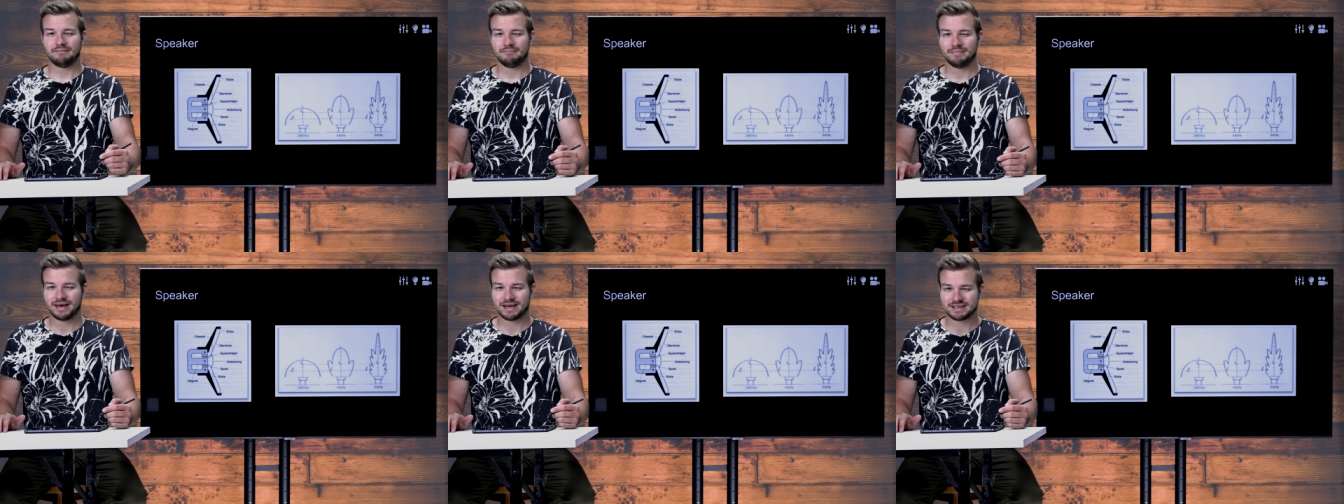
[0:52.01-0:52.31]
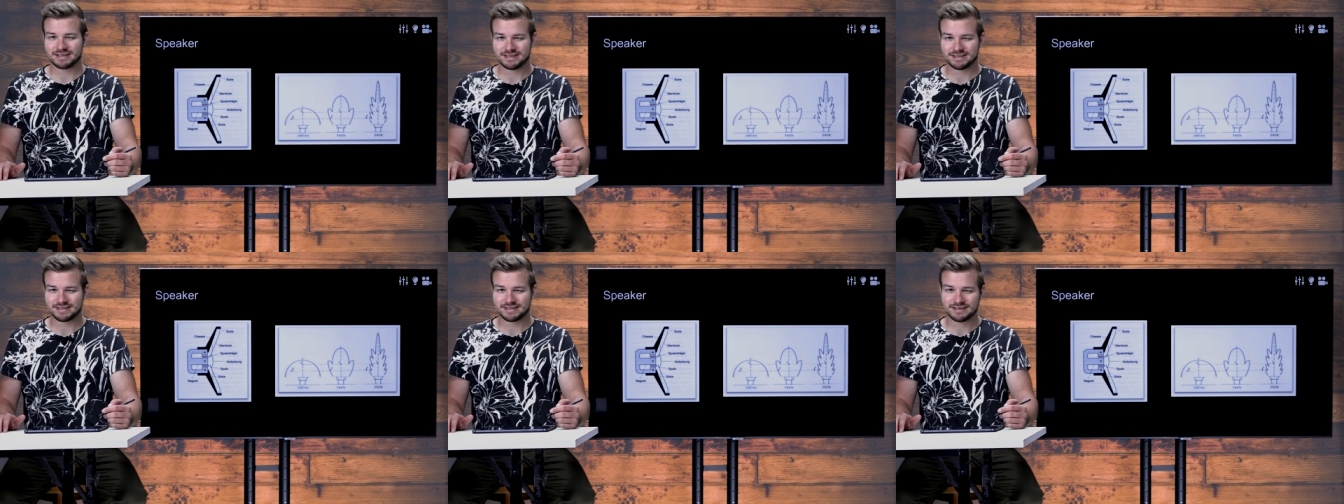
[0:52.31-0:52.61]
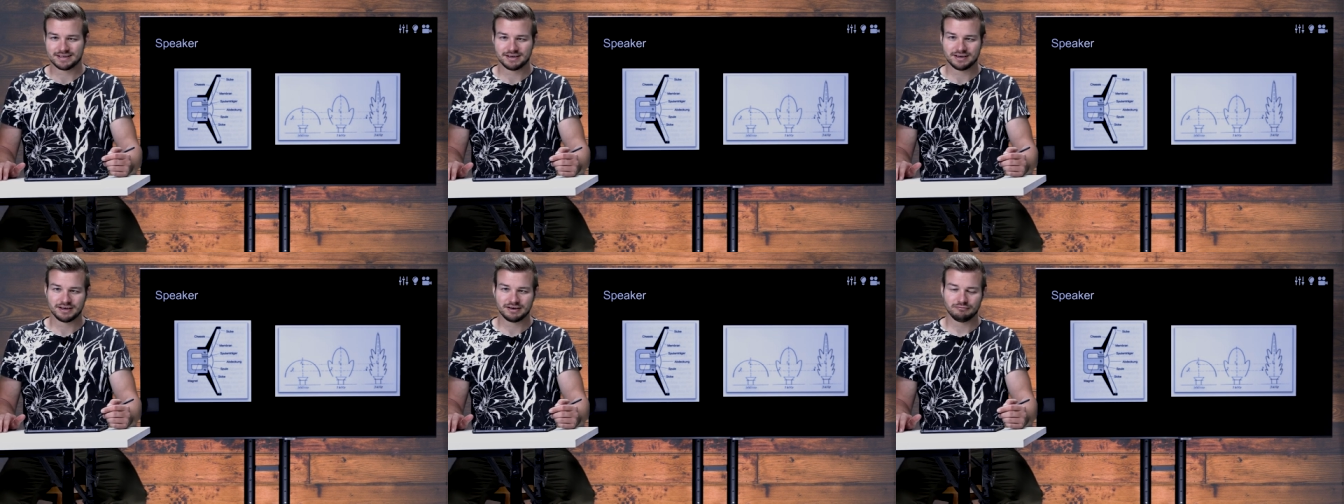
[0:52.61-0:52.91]

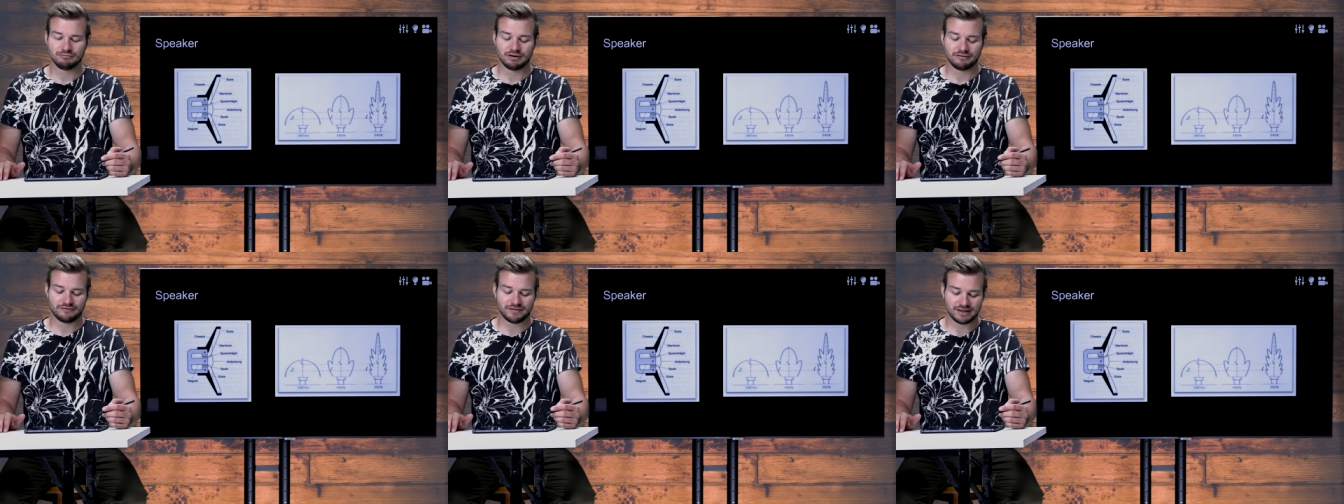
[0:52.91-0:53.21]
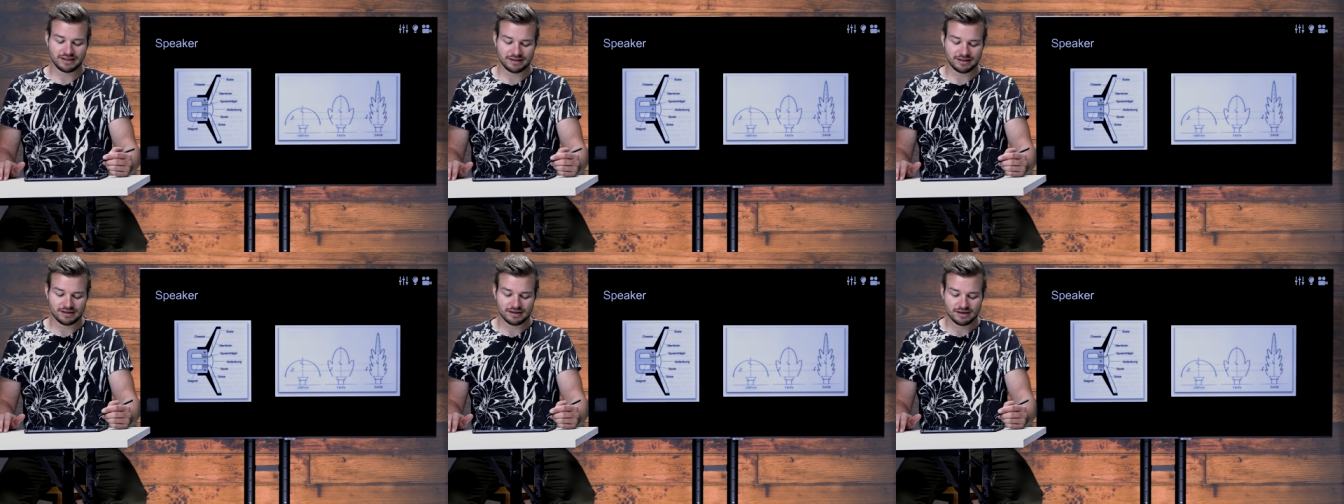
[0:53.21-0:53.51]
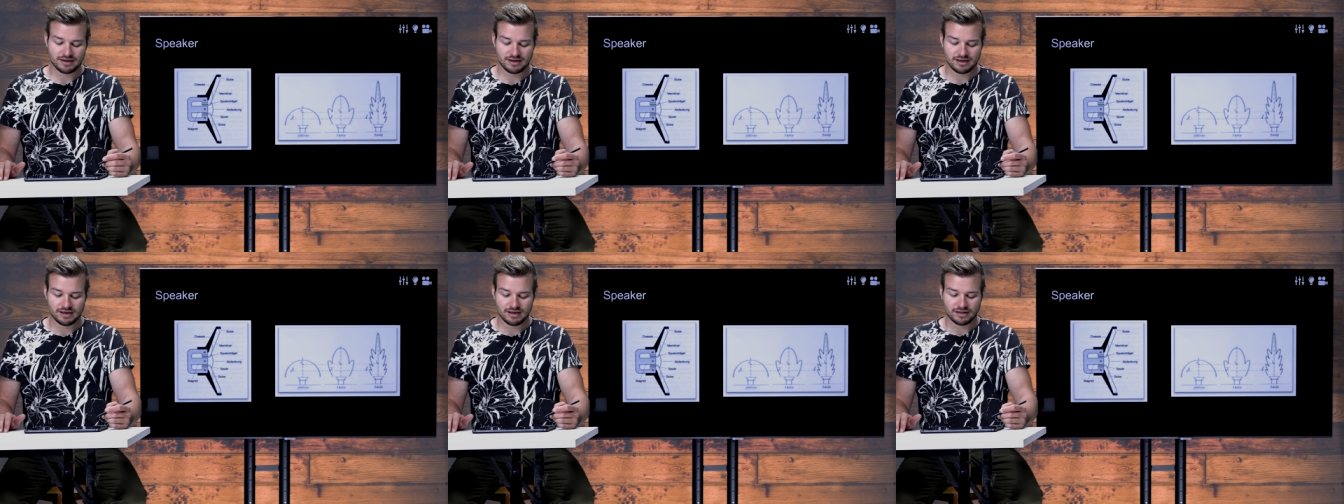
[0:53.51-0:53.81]
magnet within
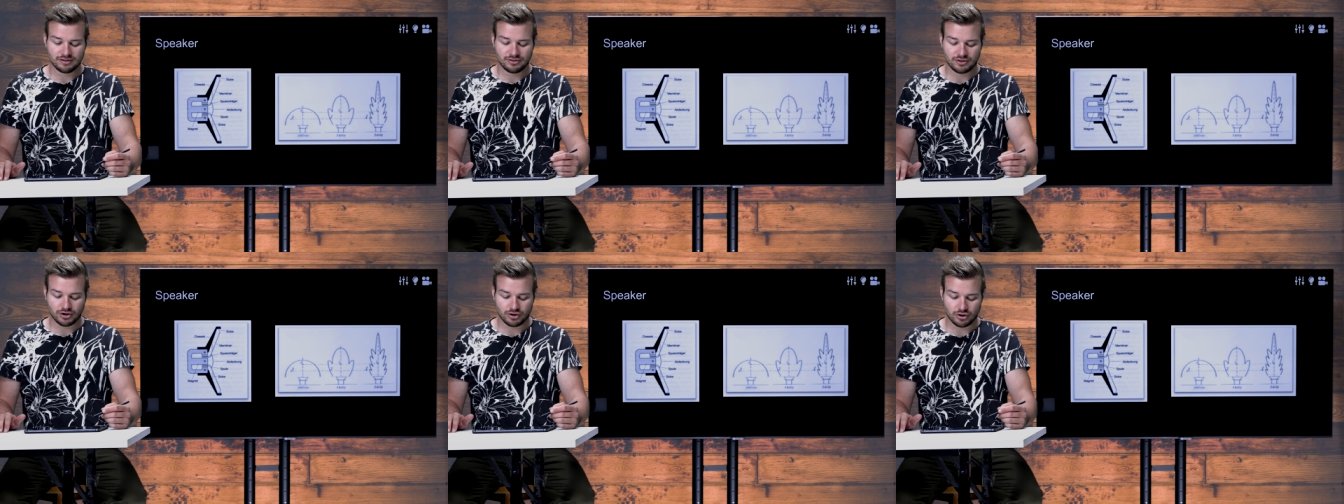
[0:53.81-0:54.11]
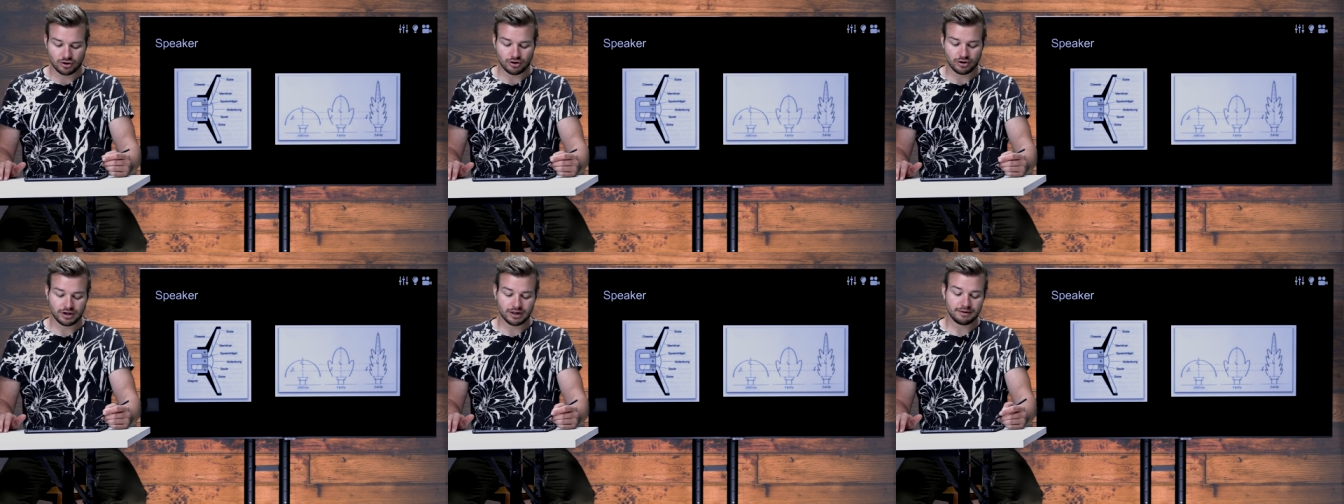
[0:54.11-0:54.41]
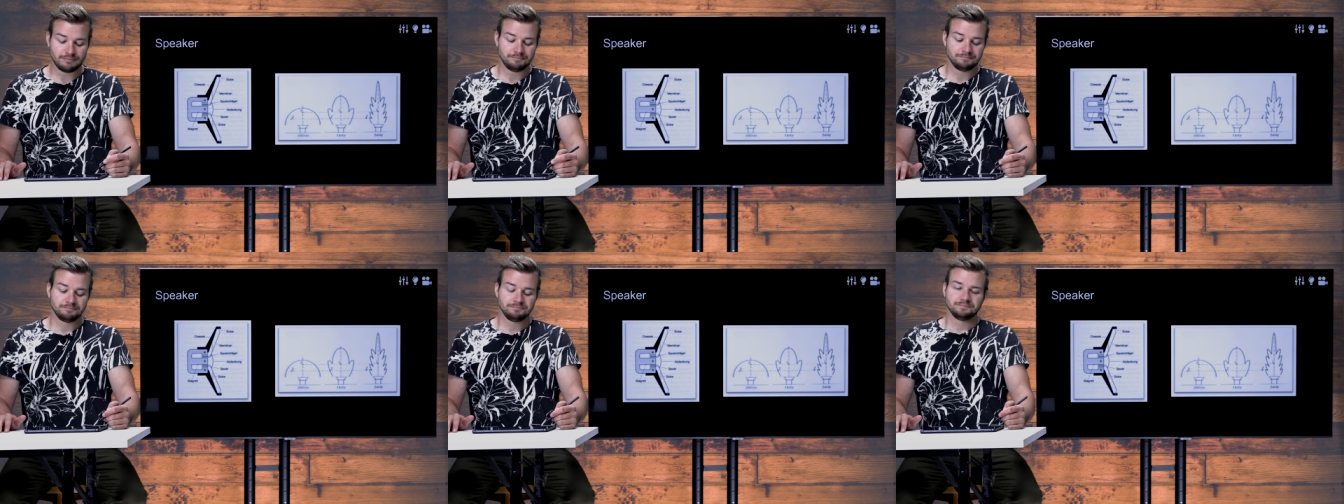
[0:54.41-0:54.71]
the
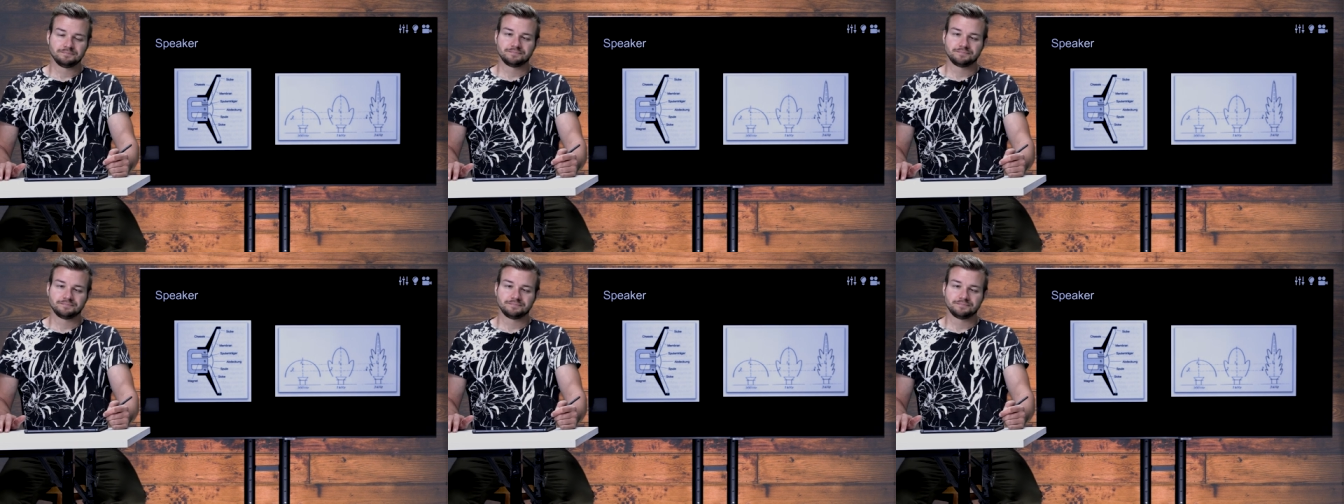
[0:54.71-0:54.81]
coil.